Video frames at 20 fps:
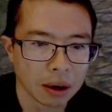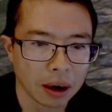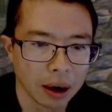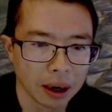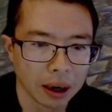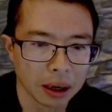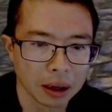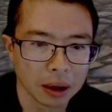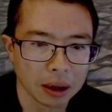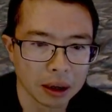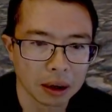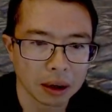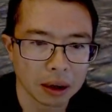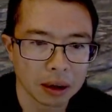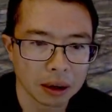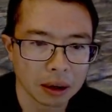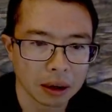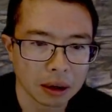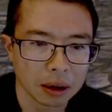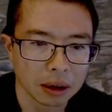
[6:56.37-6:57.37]

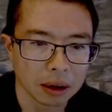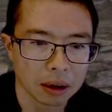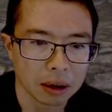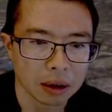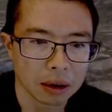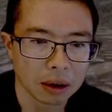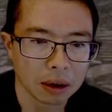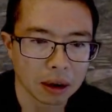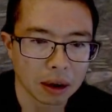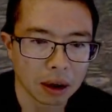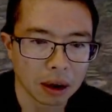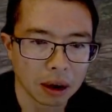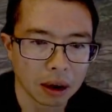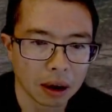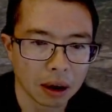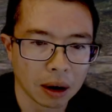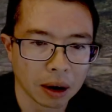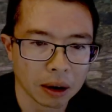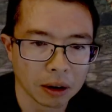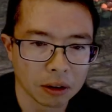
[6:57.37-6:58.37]
hiking
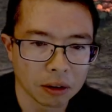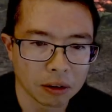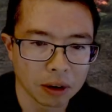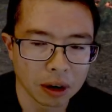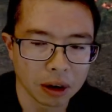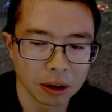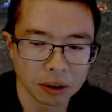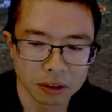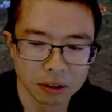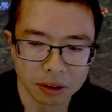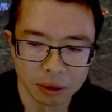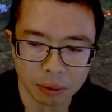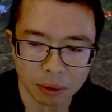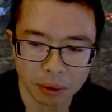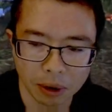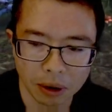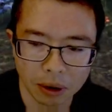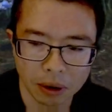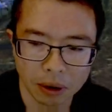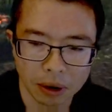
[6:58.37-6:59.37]
on a trail
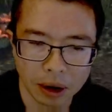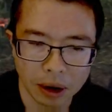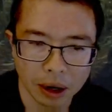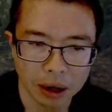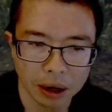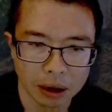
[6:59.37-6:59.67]
somewhere, I